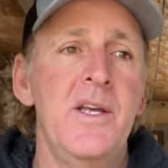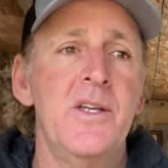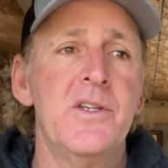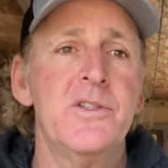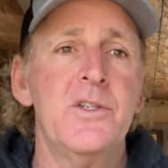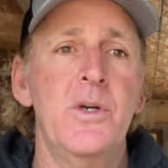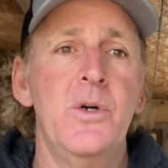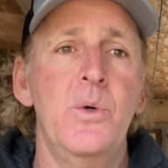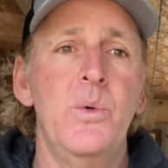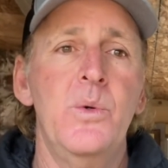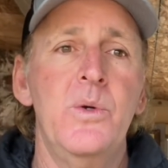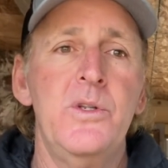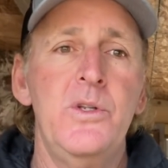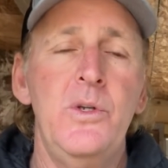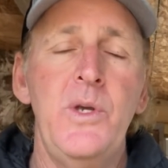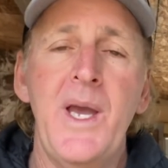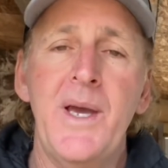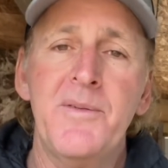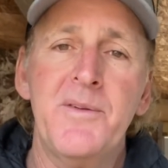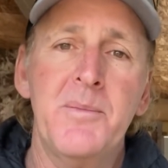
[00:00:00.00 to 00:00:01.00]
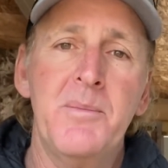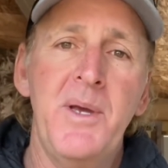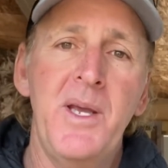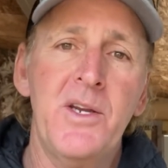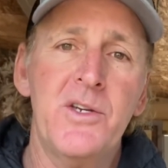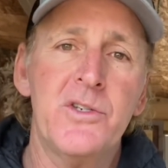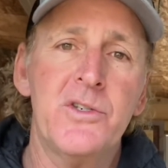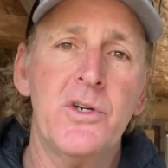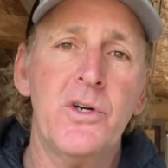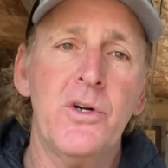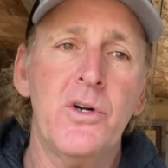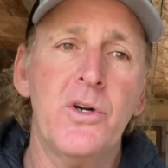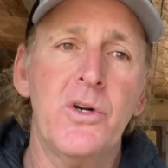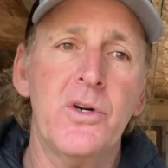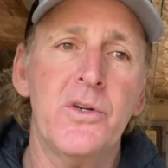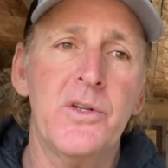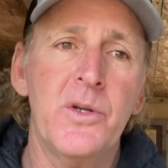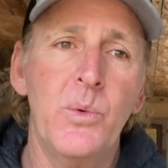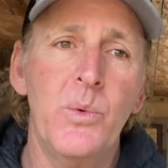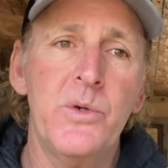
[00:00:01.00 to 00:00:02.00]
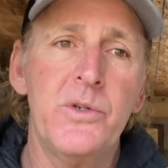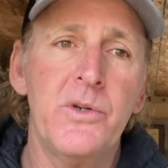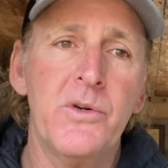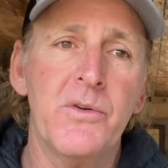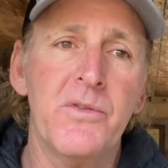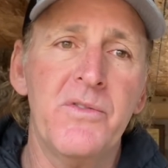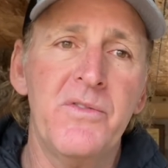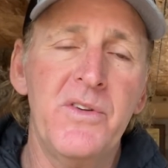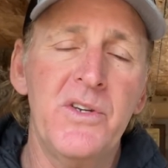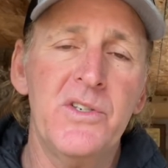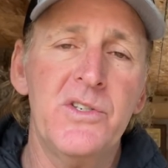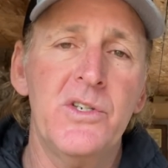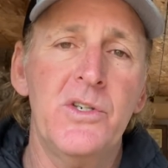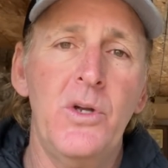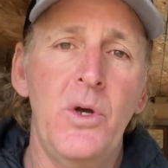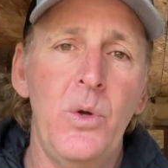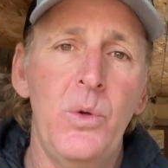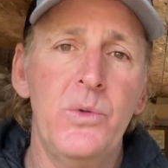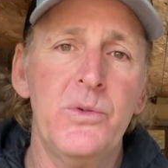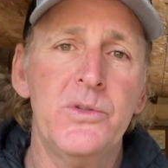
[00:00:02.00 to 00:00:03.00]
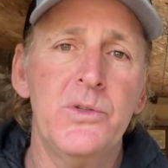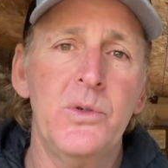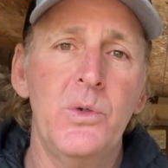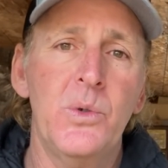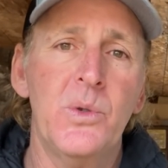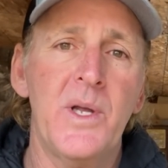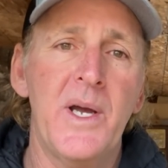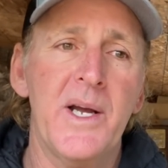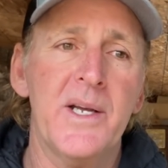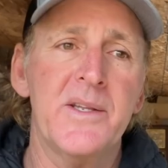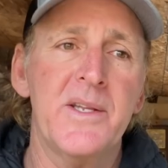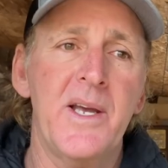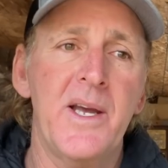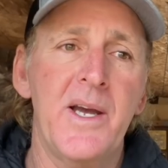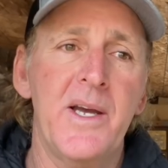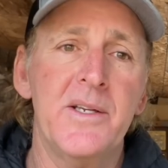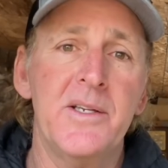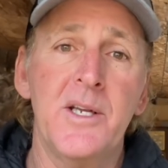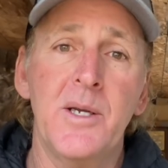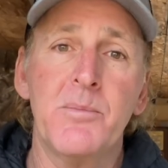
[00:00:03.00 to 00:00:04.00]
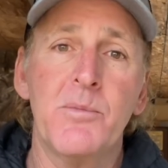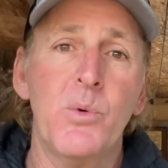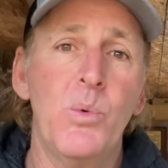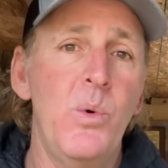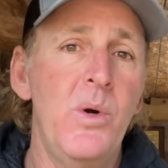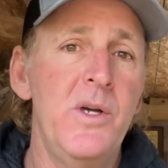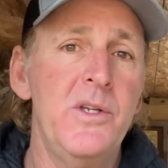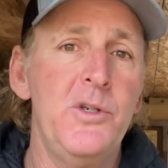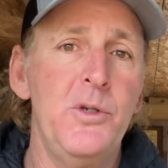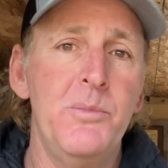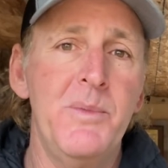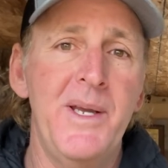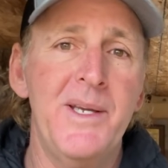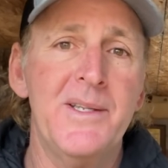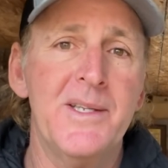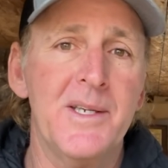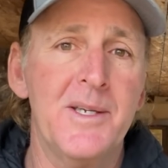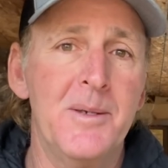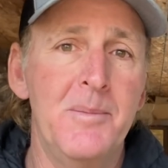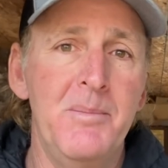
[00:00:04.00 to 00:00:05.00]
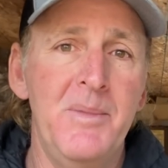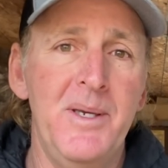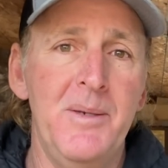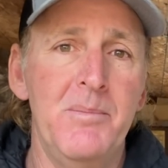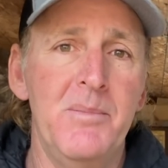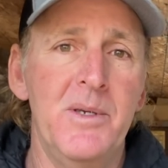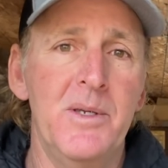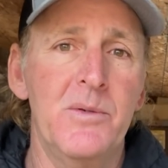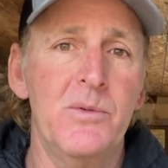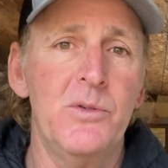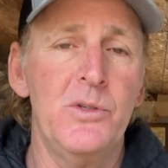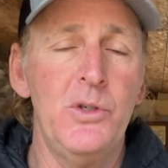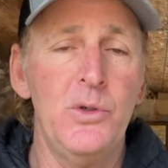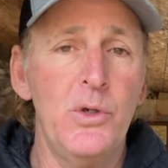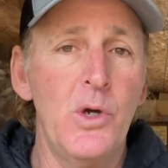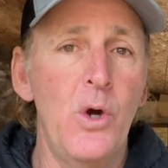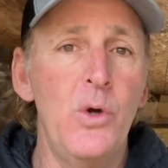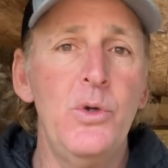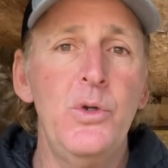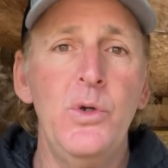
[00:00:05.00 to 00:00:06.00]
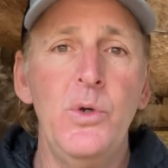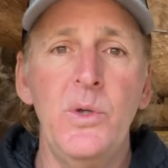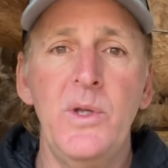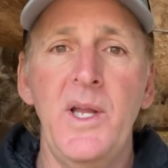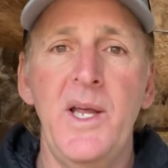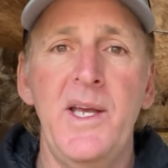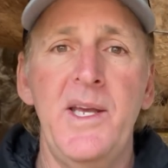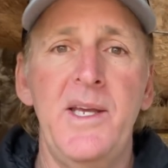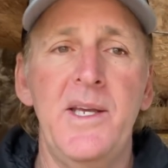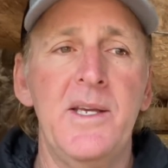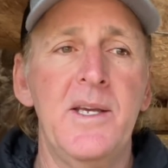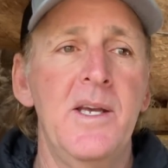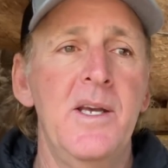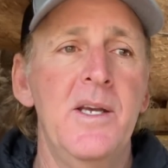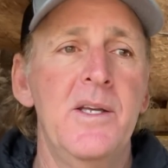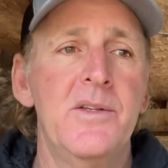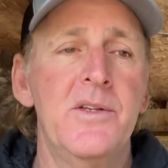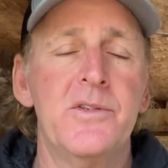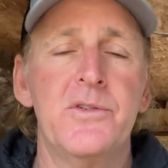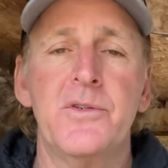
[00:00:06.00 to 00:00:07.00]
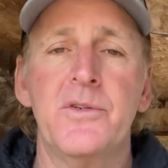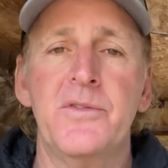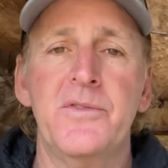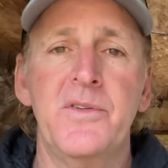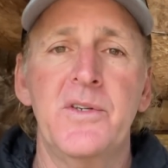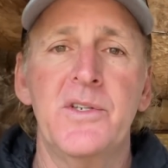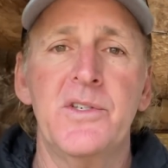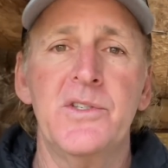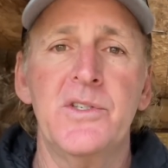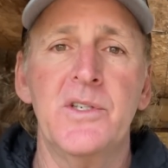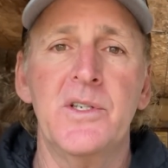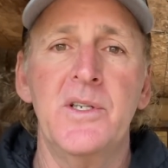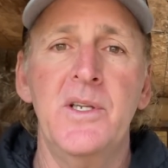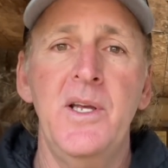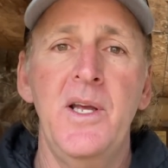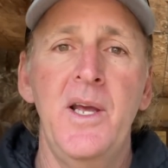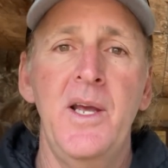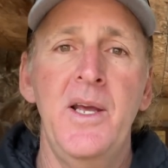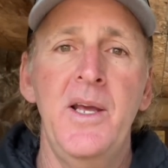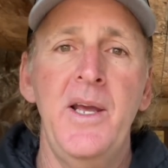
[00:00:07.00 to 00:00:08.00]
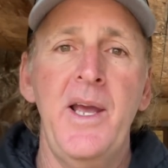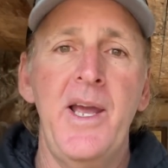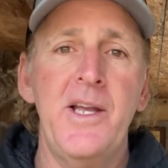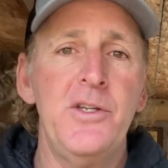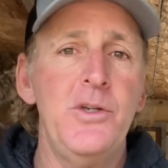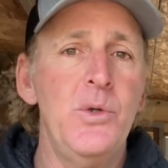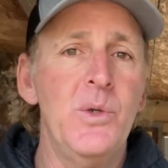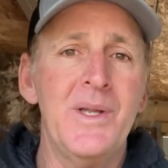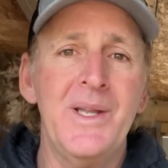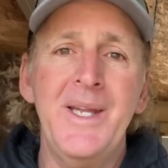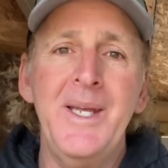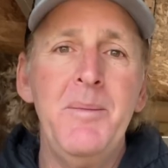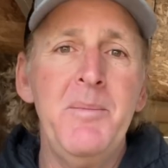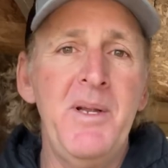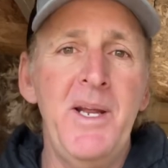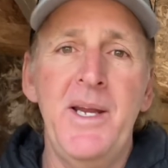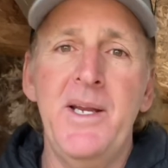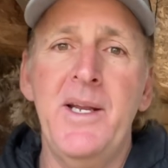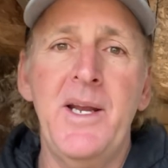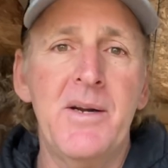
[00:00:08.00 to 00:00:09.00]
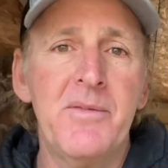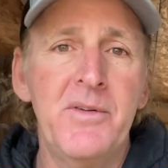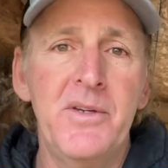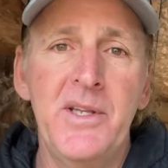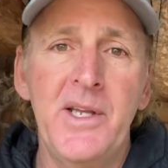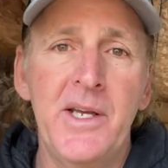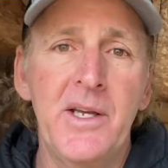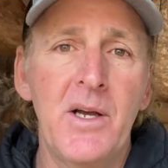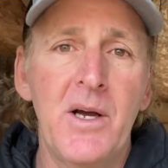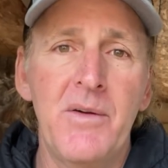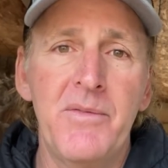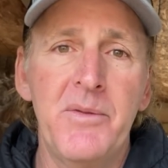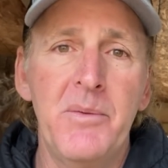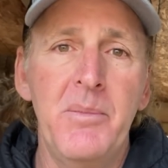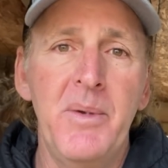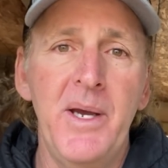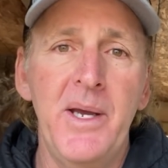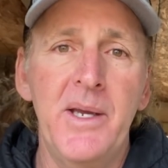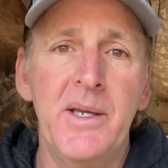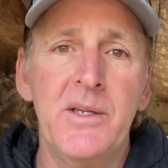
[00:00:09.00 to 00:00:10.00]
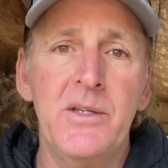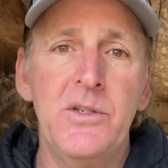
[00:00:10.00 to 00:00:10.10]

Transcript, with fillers: So you have to make sure that when you're fishing old school like that, number one, you make the commitment. You go to a lake, that you're fishing and you eliminate everything off the bank.